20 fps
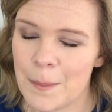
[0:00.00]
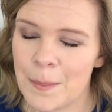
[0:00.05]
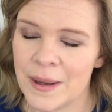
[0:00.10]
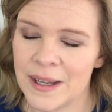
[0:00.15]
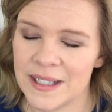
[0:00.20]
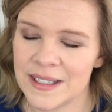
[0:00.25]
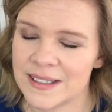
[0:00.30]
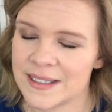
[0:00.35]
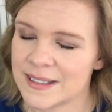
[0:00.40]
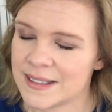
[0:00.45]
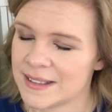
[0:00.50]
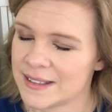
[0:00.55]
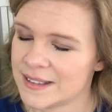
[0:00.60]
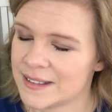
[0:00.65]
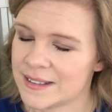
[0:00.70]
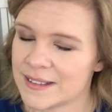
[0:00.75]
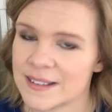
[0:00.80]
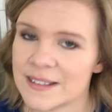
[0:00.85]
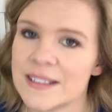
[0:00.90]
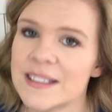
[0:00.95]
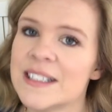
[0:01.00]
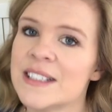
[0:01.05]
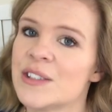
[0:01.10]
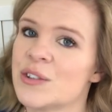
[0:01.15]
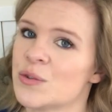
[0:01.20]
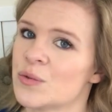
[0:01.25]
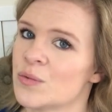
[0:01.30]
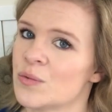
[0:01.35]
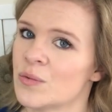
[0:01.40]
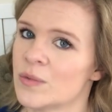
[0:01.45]
but
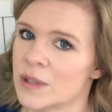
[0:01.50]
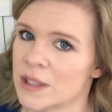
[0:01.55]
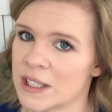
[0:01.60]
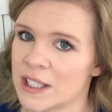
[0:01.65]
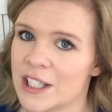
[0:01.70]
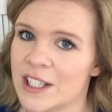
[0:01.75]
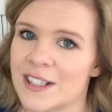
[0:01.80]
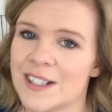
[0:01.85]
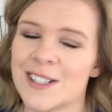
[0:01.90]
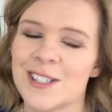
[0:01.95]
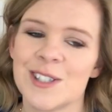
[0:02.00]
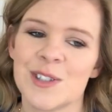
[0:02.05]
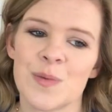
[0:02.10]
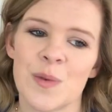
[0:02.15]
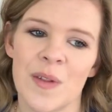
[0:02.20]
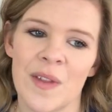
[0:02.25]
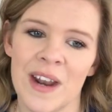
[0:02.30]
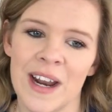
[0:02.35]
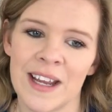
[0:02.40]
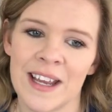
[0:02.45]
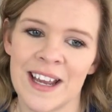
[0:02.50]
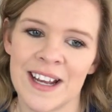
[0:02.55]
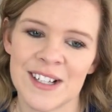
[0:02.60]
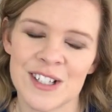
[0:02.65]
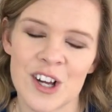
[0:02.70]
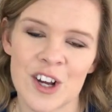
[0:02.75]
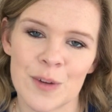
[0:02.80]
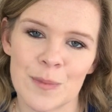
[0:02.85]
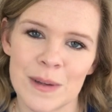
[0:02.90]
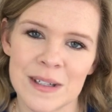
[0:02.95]
it's really good. This is one that I can't
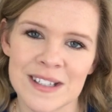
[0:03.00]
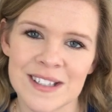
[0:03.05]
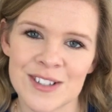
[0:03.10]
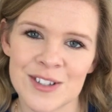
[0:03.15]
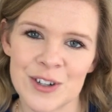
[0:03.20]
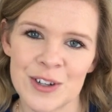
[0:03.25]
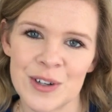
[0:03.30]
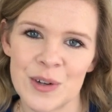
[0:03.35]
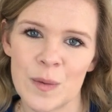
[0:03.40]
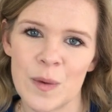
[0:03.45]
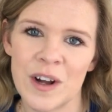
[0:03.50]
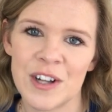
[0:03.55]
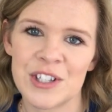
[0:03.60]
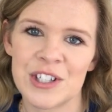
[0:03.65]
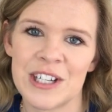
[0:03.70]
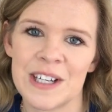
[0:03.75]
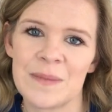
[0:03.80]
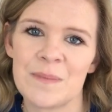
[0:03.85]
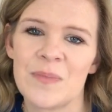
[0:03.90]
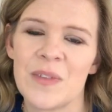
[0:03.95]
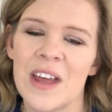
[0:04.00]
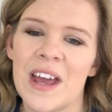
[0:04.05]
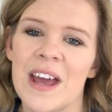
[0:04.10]
talk my sister into watching